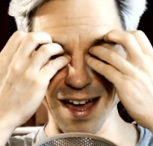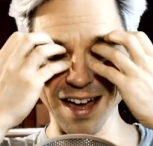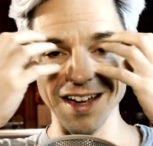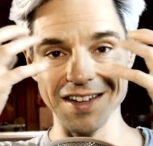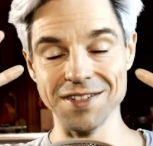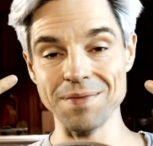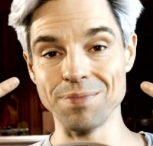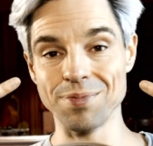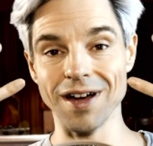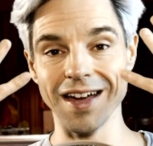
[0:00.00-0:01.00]
eyes
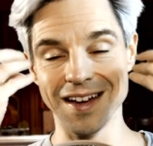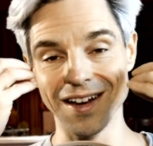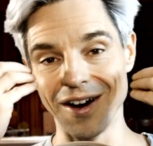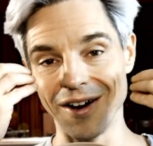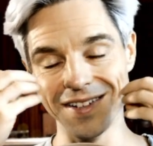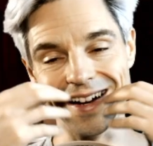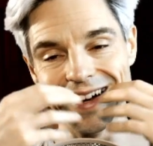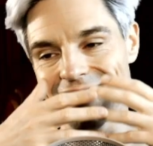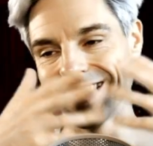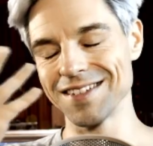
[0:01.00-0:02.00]
brighter or
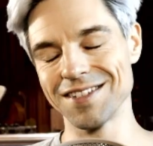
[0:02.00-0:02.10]
darker.